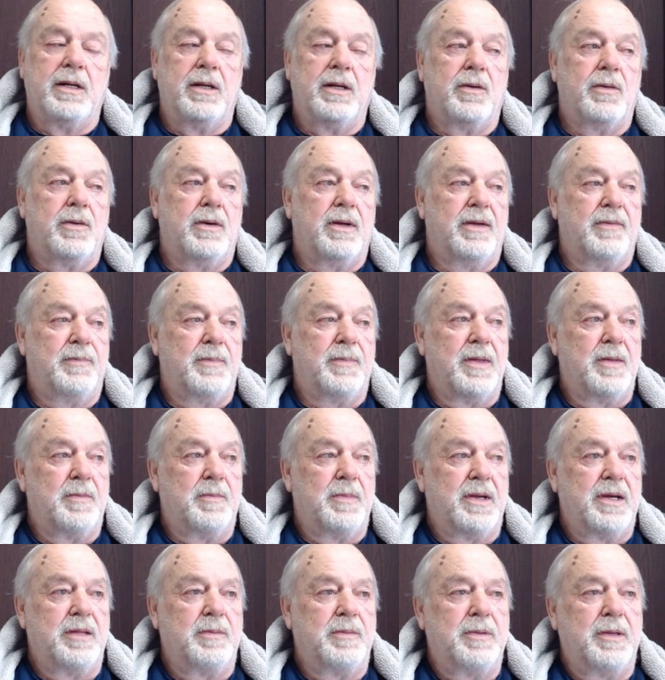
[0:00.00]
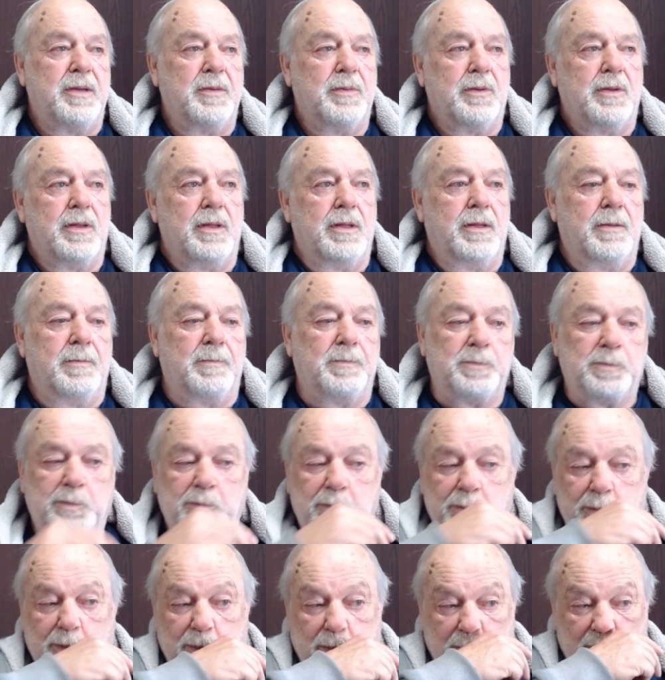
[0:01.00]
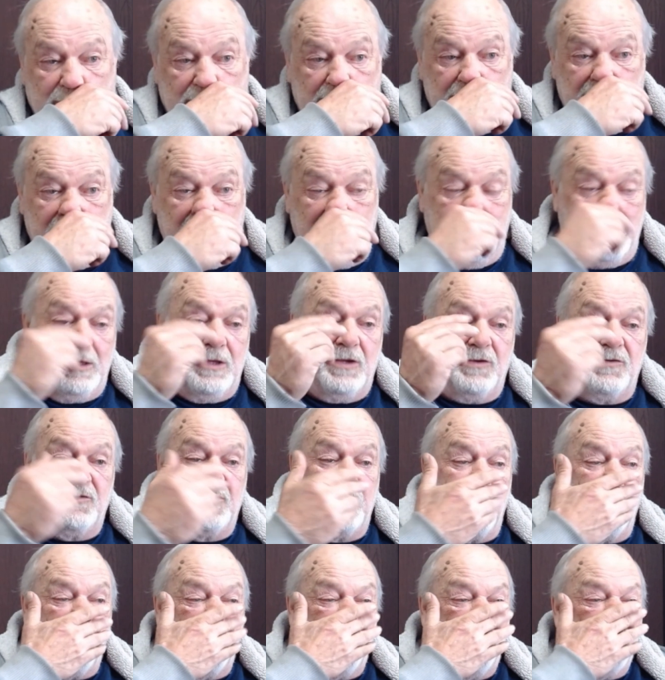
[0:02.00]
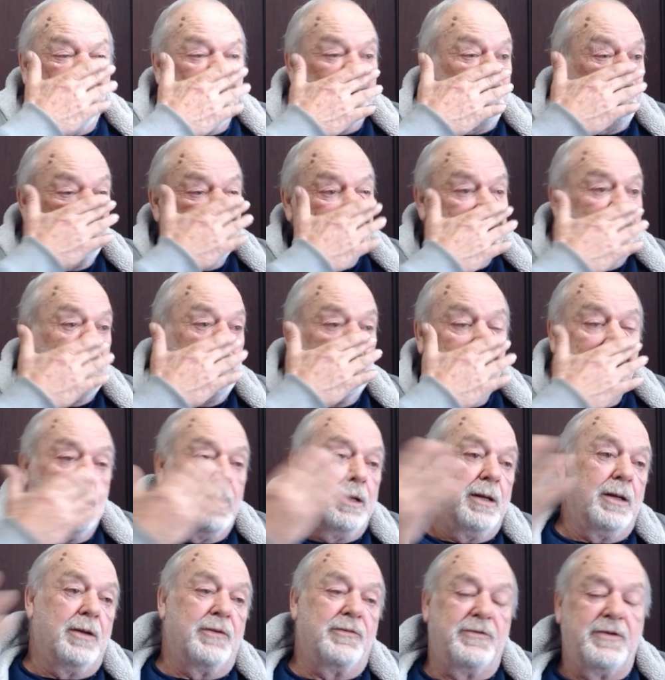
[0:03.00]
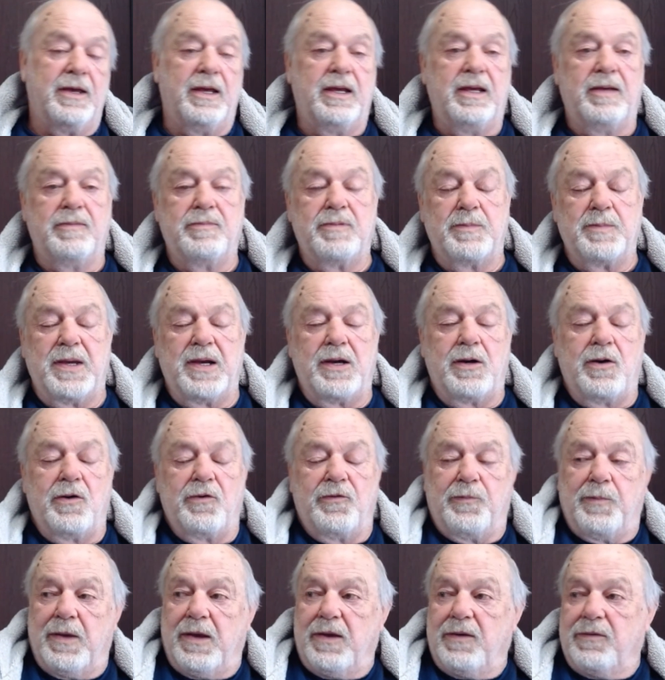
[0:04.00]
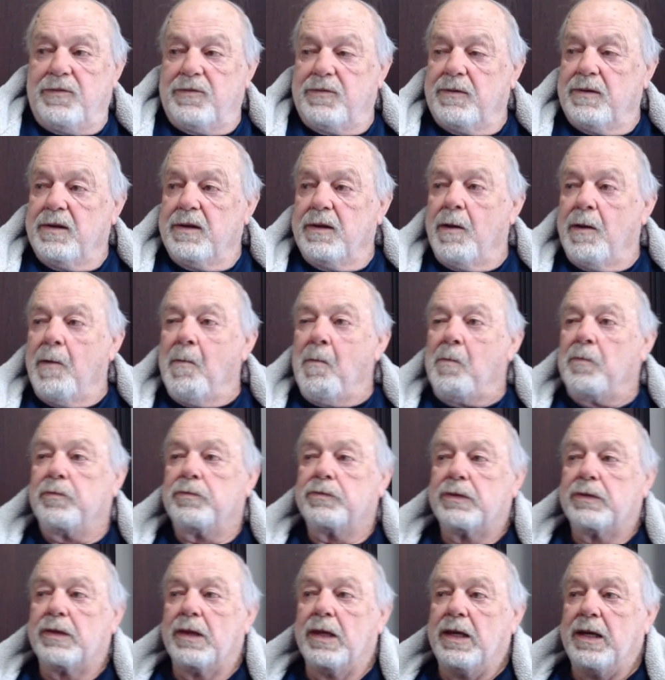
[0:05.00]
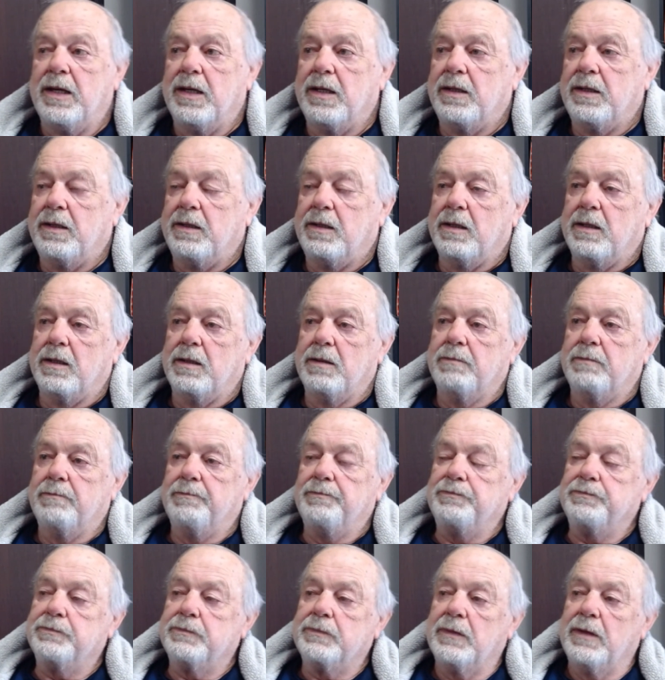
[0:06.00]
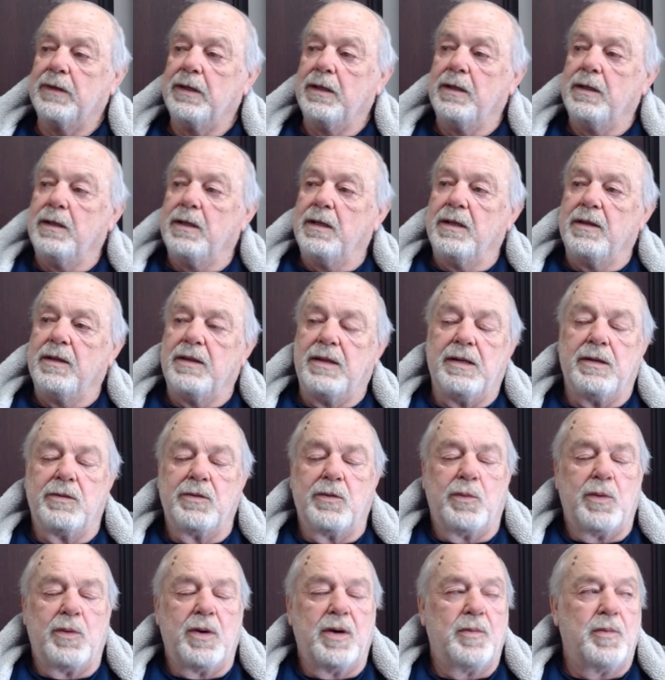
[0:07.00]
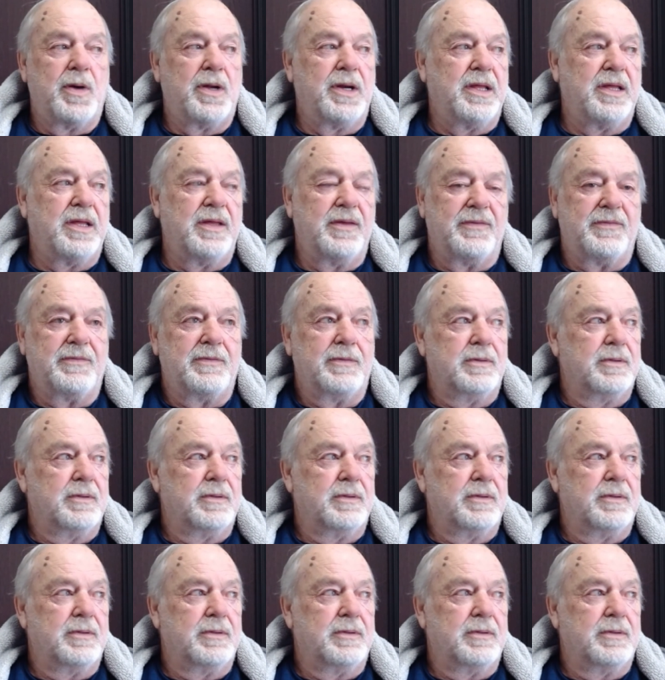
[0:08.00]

I've met many people in this area, and they'll say I have a makerspace, and they don't know what one is.